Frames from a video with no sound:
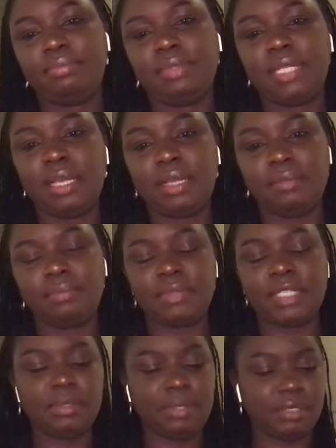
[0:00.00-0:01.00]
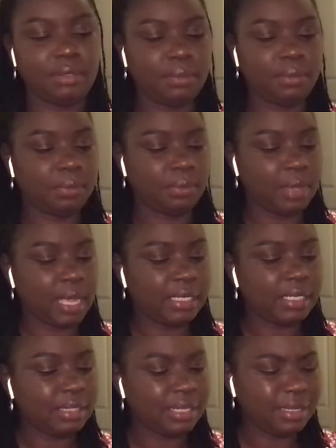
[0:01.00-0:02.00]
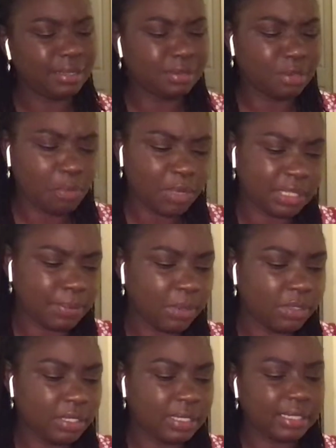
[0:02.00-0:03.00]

yeah. Anyway, so I didn't think so much about it.